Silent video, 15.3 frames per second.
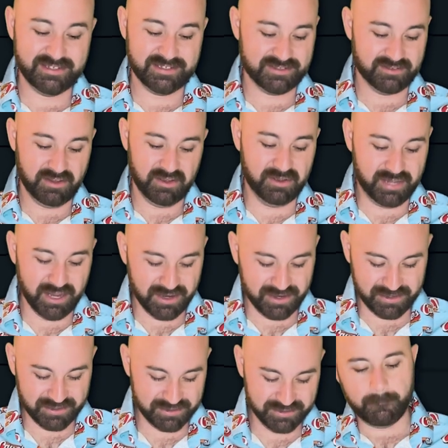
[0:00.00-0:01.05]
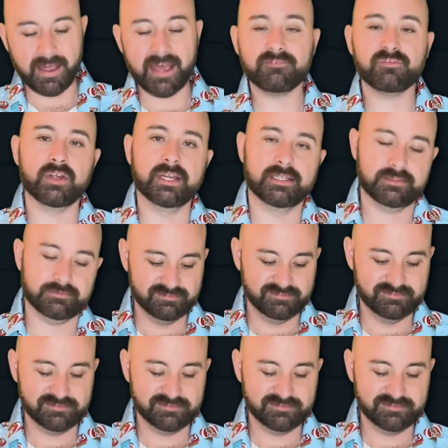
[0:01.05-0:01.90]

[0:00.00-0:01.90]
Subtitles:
this logo. Maverick.